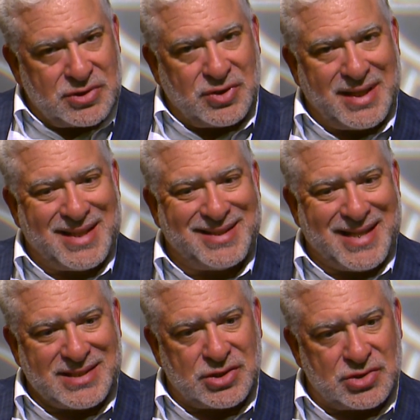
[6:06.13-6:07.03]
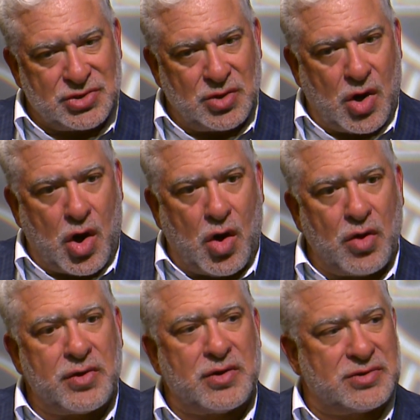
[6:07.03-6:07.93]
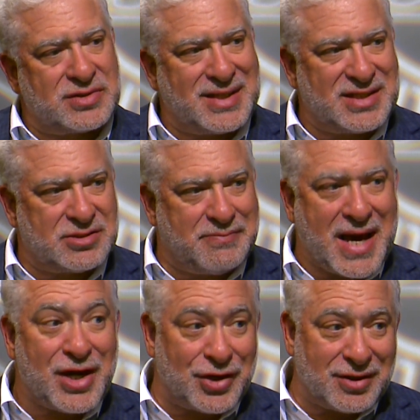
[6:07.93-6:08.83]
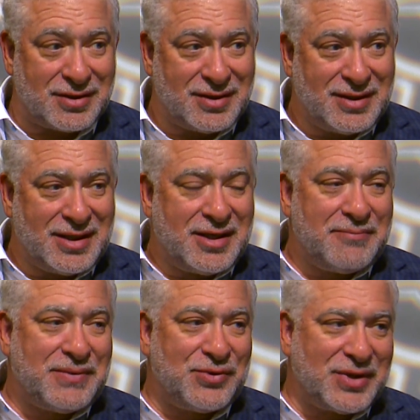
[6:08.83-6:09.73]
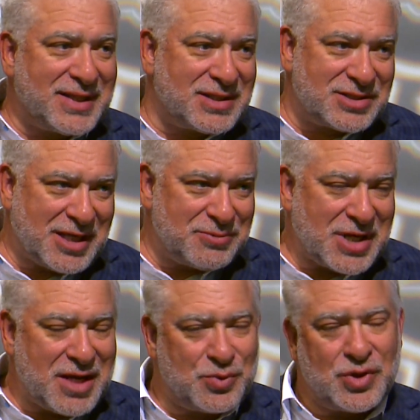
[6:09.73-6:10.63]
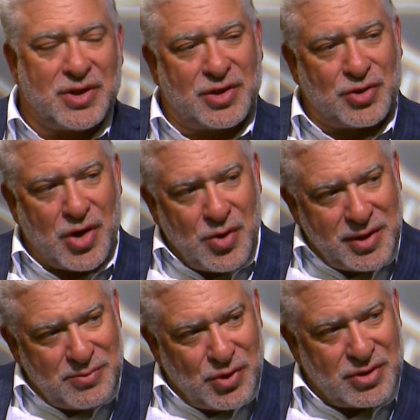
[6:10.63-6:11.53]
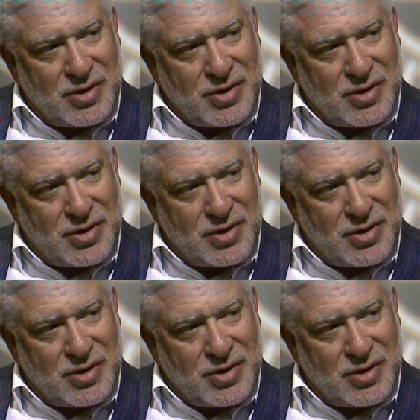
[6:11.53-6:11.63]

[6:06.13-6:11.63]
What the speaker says: So it lets us do all those things better, but really at the same time, we're growing more